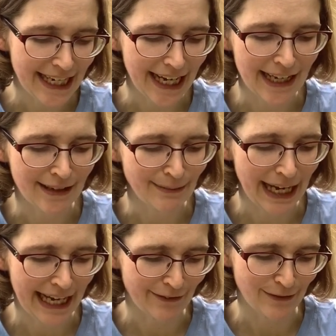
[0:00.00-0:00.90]
I
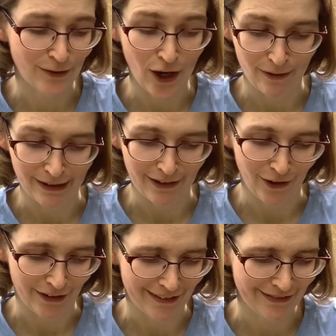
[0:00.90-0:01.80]
have not read
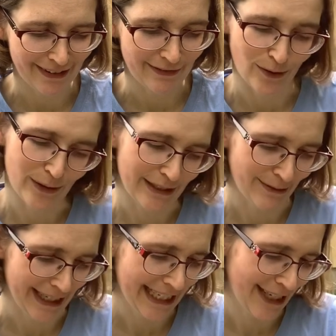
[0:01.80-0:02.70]
all of, I've only
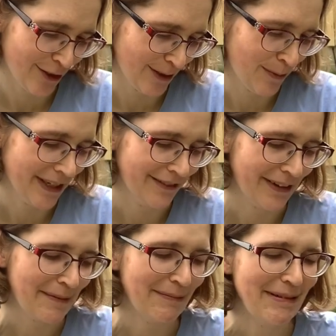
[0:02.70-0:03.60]
read actually one of
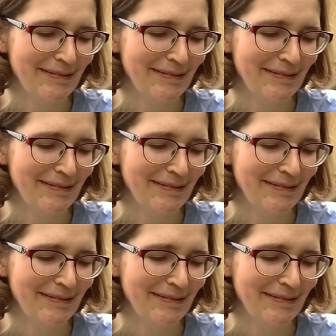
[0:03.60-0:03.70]
them,